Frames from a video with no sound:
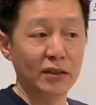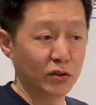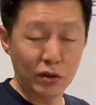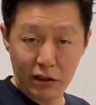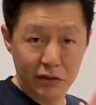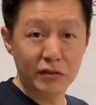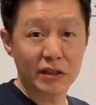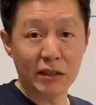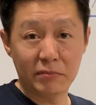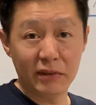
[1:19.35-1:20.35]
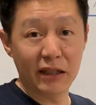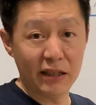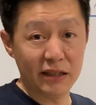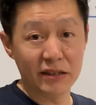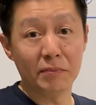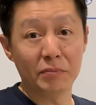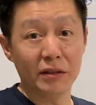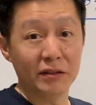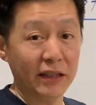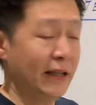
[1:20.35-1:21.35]
So I give you some
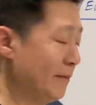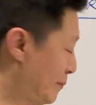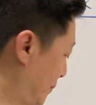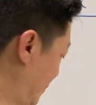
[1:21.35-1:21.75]
example. Okay,